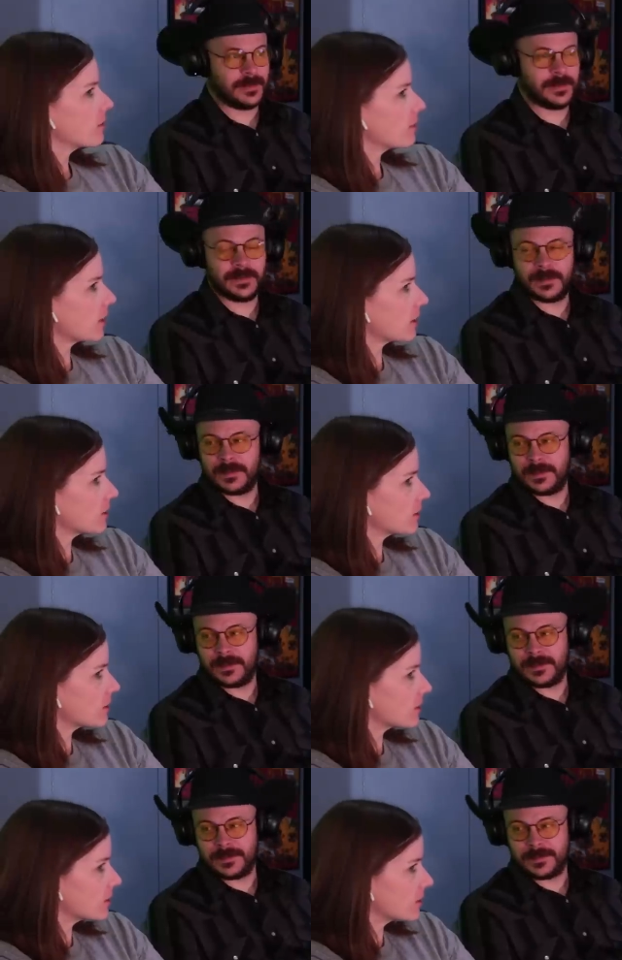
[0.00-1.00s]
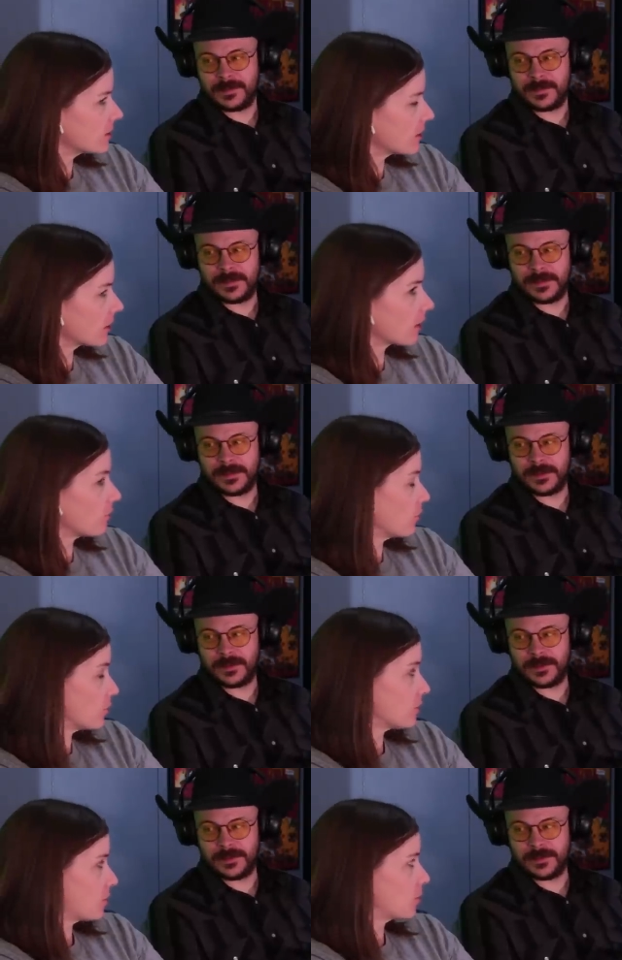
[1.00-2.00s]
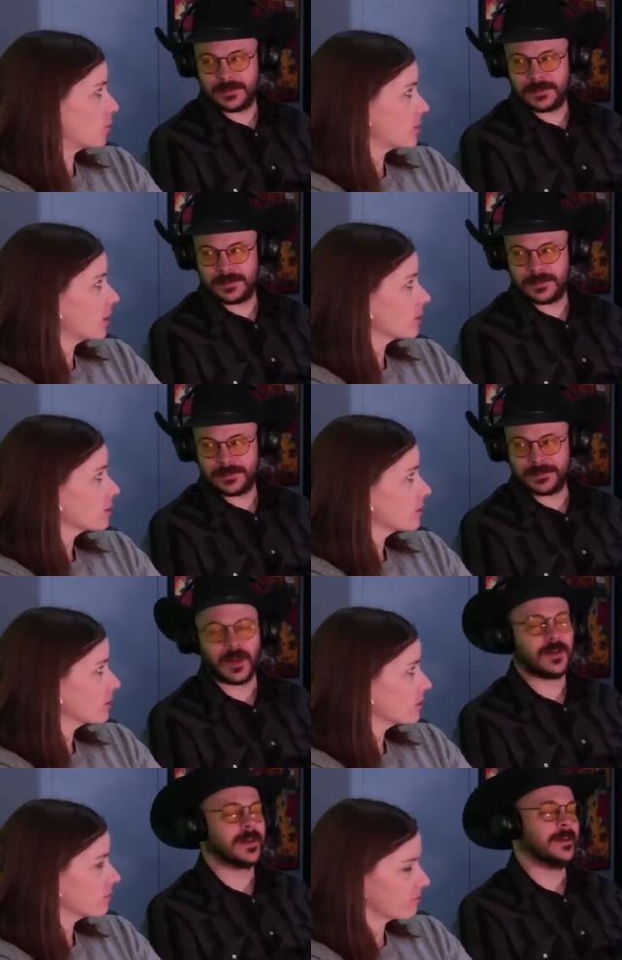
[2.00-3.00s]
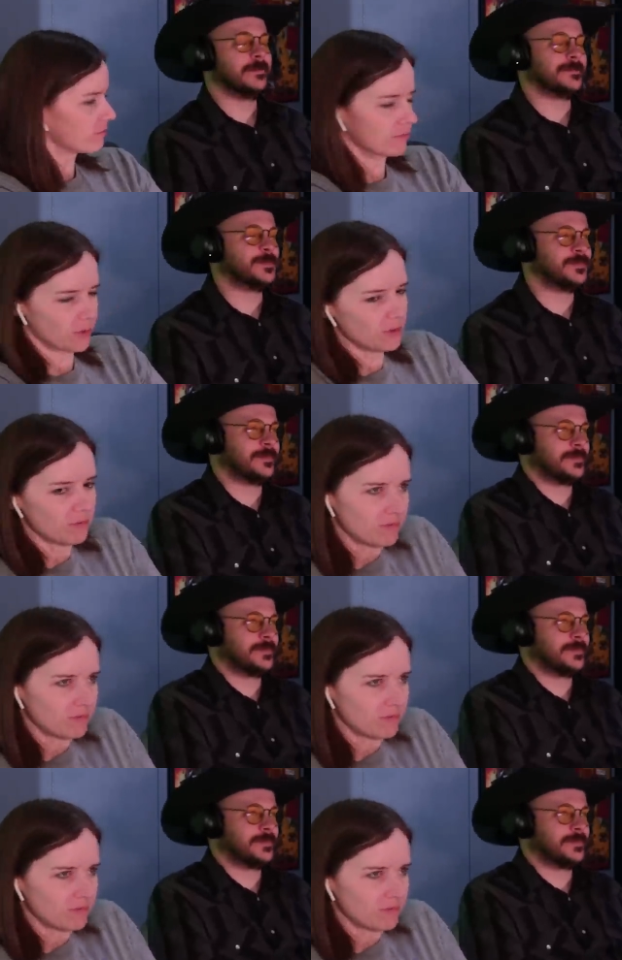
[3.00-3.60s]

Speaker 1: that confuses people with sex.
Speaker 2: Oh, okay.
Speaker 1: Right?